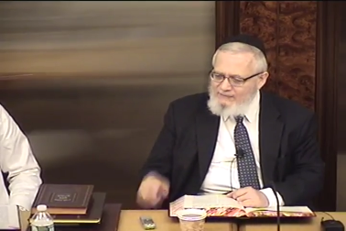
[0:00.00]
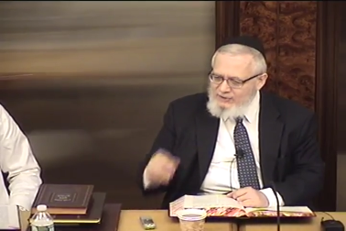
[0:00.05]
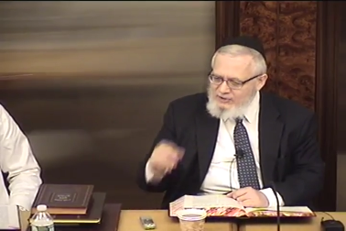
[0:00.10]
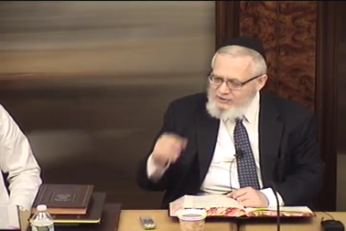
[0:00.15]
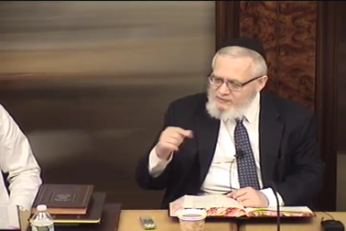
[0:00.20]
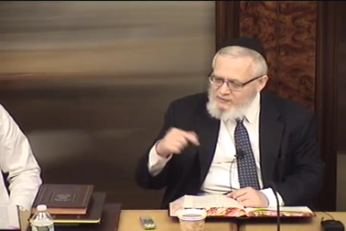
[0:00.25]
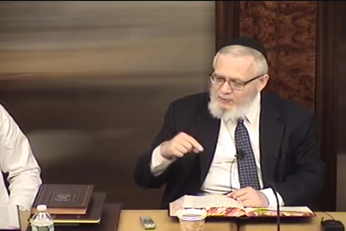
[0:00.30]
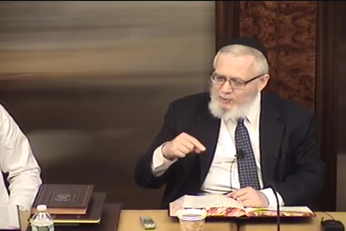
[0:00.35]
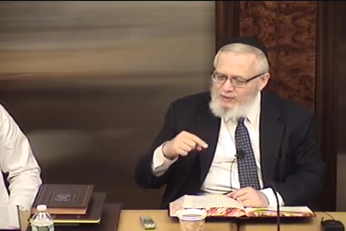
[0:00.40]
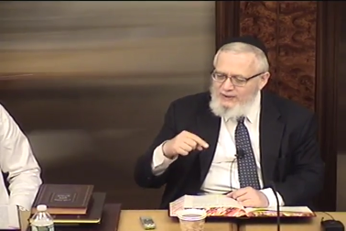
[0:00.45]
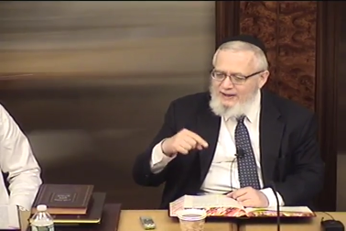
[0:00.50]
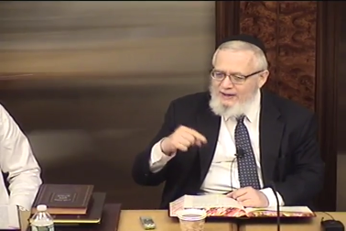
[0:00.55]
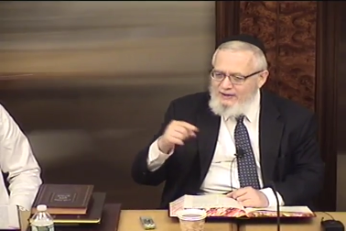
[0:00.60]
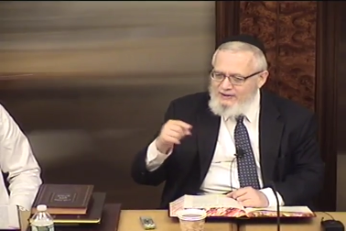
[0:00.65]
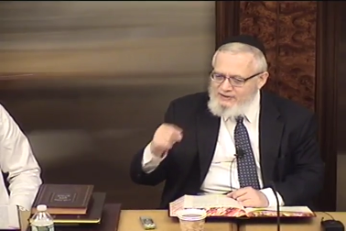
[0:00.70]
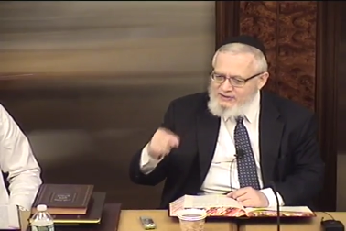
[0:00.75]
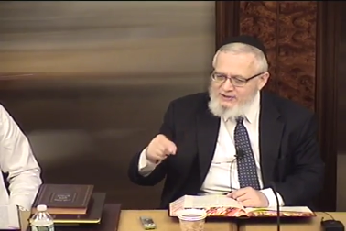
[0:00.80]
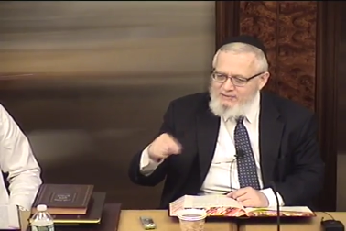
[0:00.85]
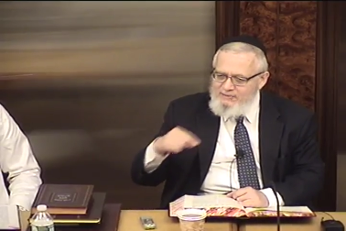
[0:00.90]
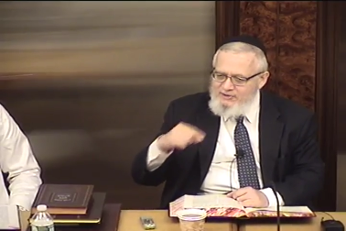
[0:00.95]
If there's
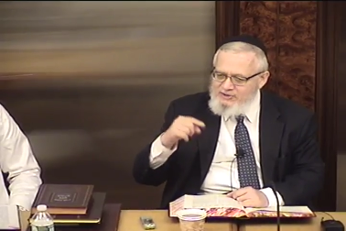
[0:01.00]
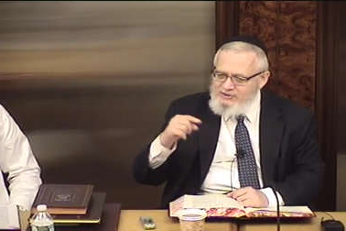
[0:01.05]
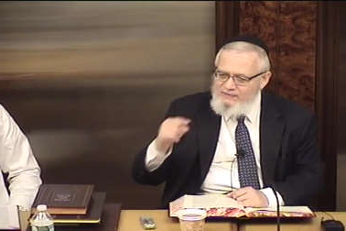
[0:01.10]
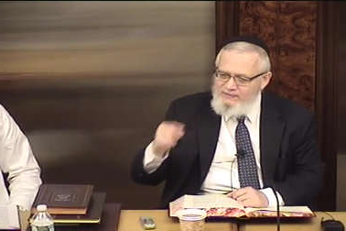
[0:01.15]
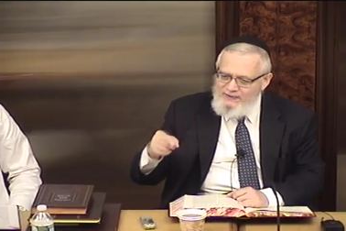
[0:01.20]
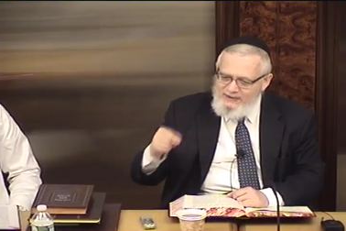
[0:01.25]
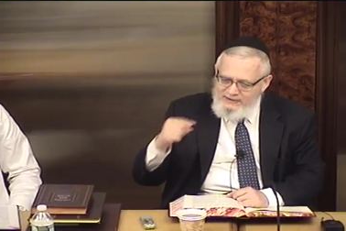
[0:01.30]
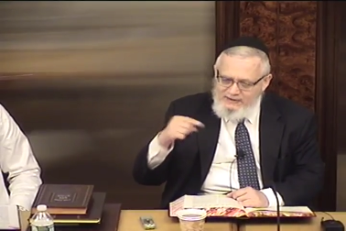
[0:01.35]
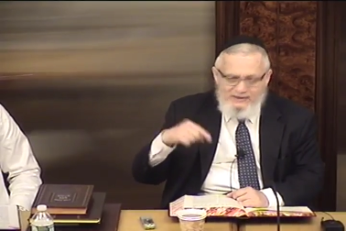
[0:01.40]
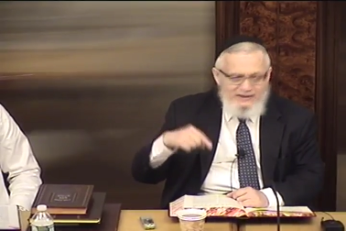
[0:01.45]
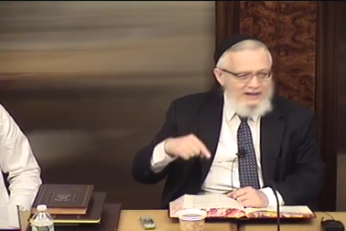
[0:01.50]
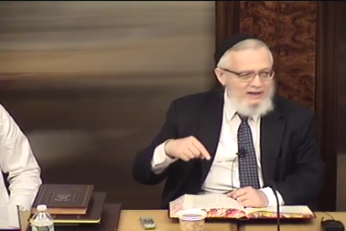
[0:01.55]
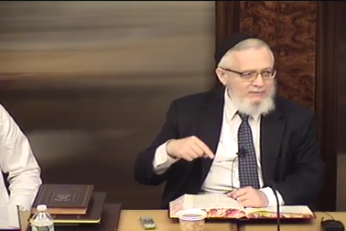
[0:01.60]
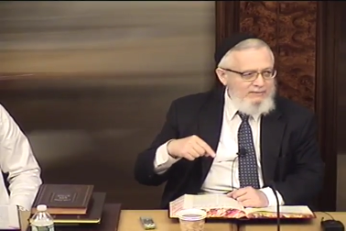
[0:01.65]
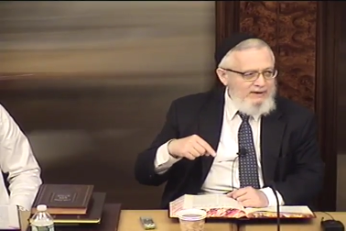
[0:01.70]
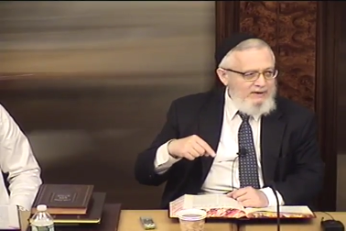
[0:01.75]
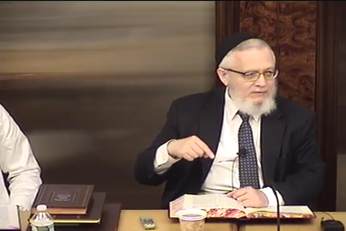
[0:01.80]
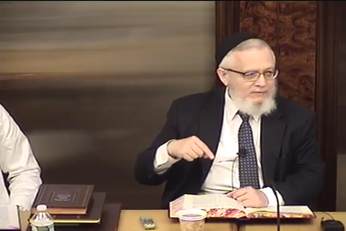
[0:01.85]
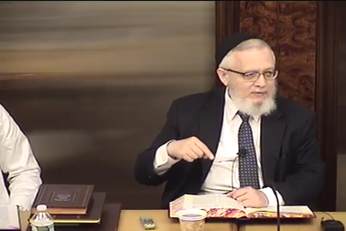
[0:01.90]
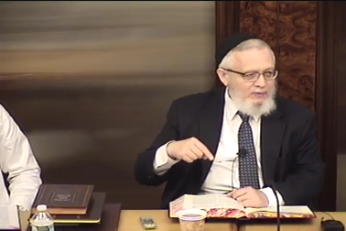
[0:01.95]
fallout and somebody's affected
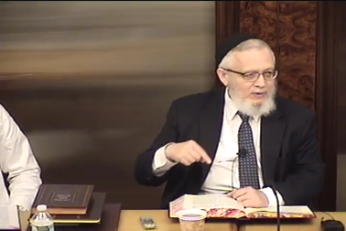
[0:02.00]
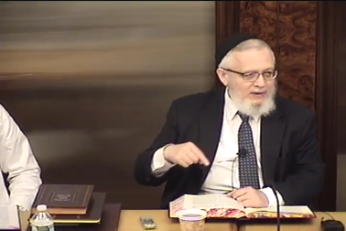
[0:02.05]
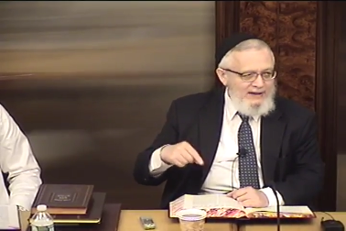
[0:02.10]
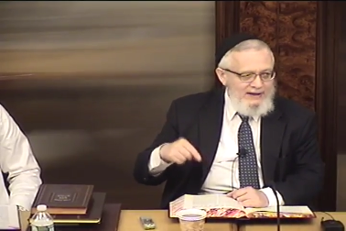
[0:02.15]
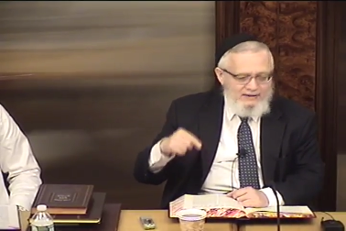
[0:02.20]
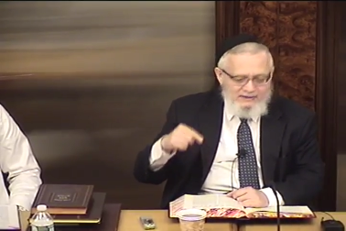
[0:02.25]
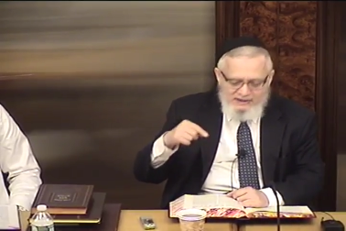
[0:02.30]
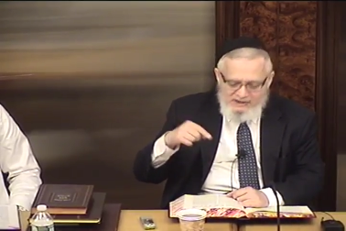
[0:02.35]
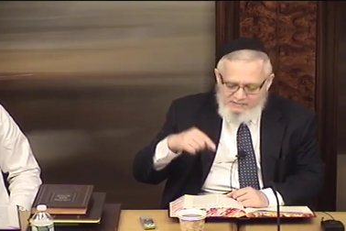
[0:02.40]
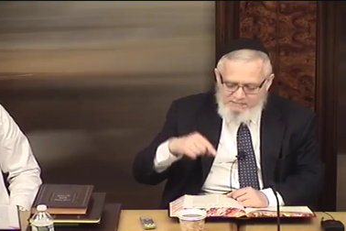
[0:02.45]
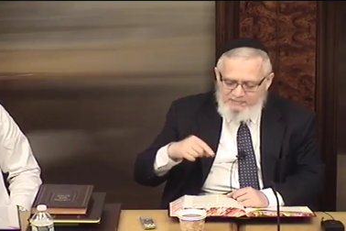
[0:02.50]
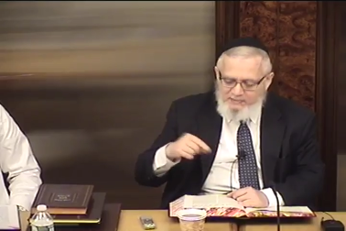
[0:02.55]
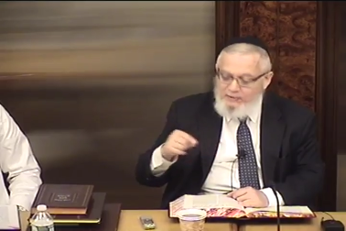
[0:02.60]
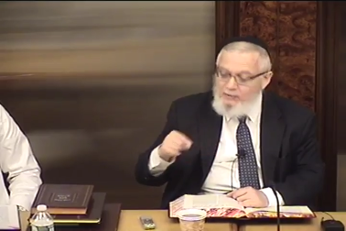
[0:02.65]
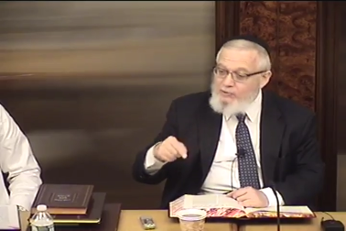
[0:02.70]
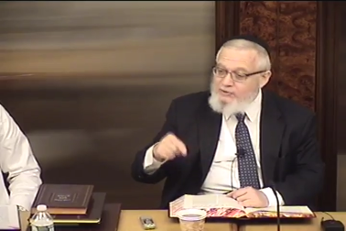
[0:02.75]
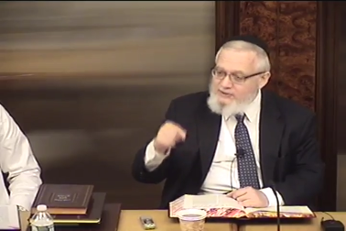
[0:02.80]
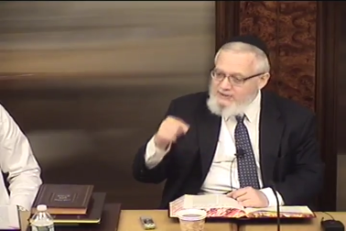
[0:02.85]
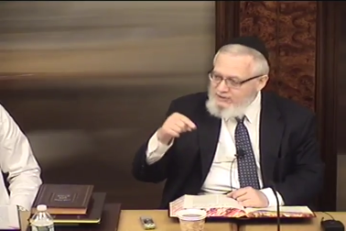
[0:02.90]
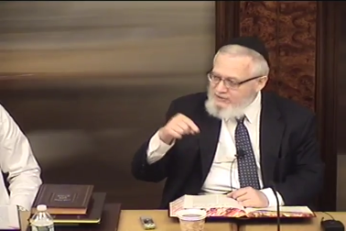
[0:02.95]
negatively fallout, it's
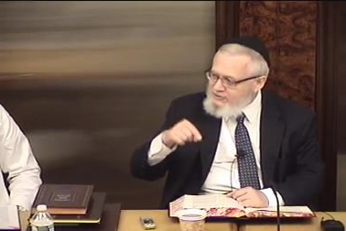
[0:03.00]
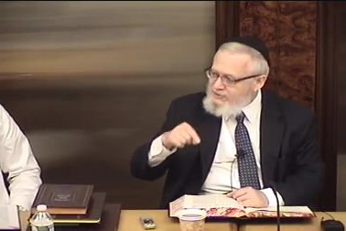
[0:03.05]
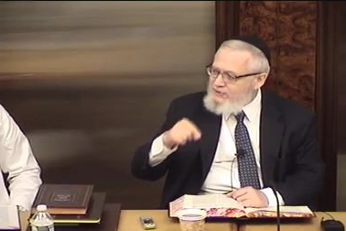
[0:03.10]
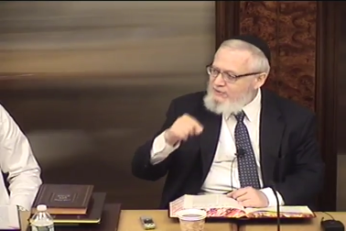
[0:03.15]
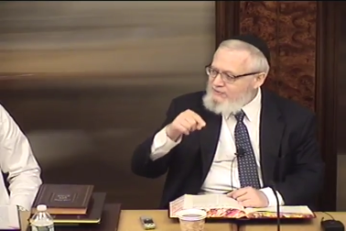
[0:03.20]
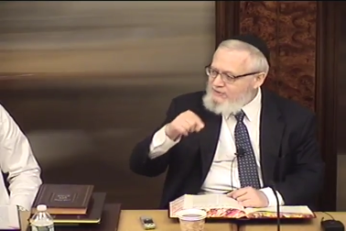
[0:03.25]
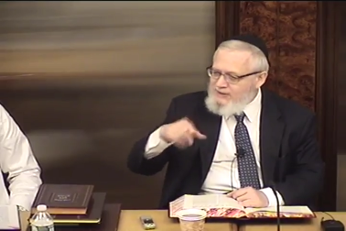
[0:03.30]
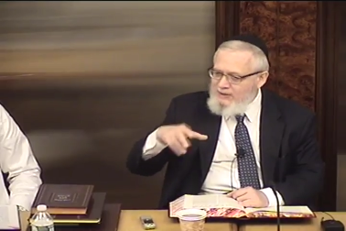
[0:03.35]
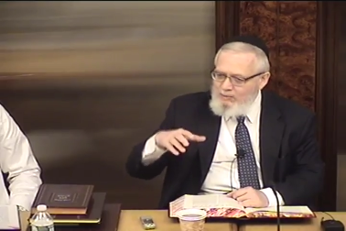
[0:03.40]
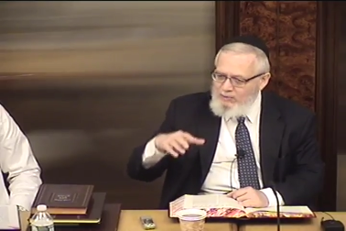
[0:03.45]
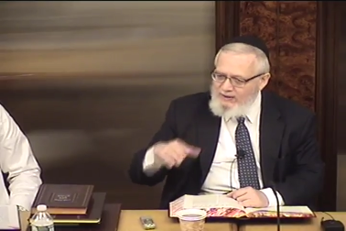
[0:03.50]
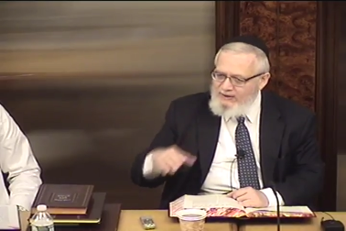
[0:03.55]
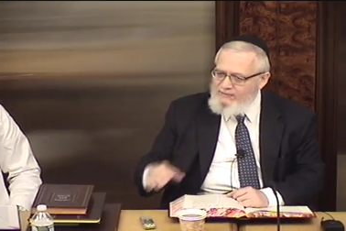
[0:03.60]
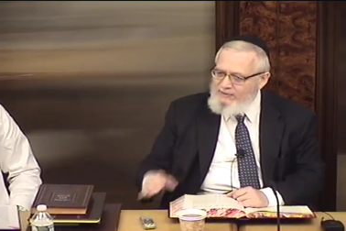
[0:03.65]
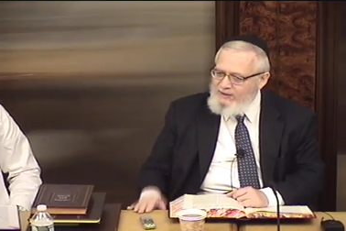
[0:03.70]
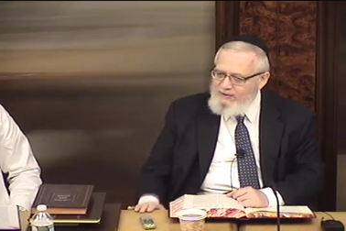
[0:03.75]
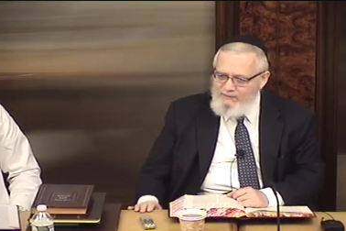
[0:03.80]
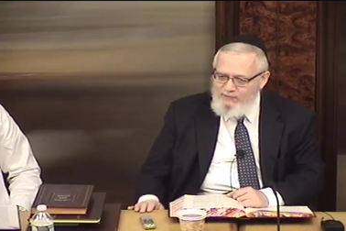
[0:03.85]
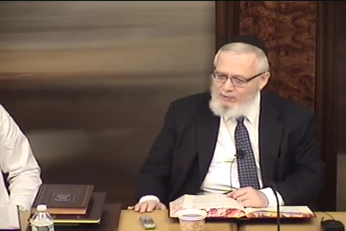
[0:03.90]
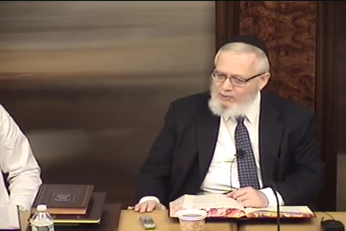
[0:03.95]
because he deserves that,
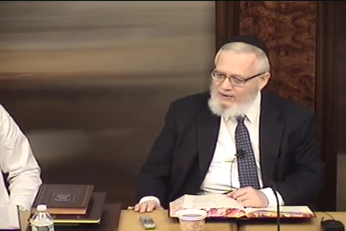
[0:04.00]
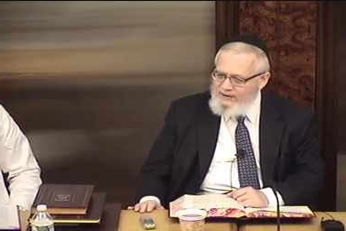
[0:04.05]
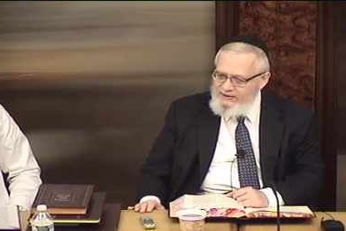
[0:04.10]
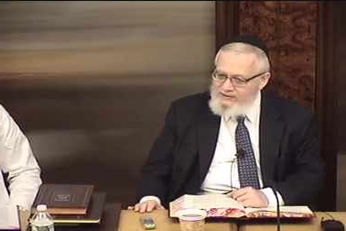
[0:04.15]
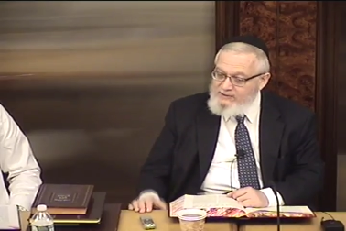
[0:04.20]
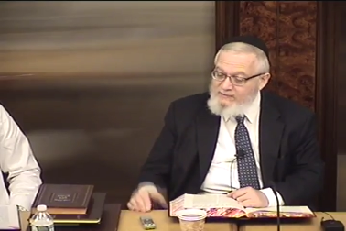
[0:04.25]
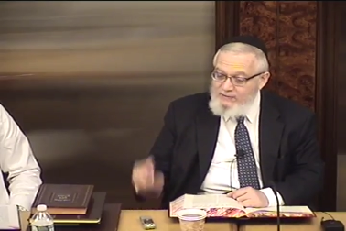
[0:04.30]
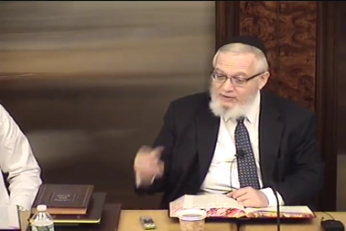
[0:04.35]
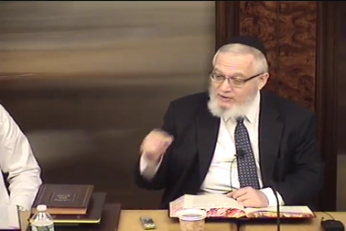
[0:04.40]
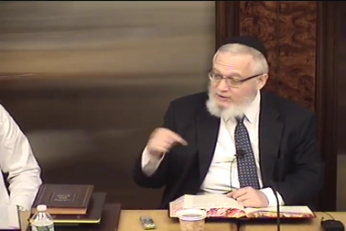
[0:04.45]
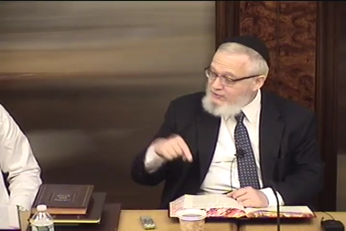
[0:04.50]
whatever that fallout is.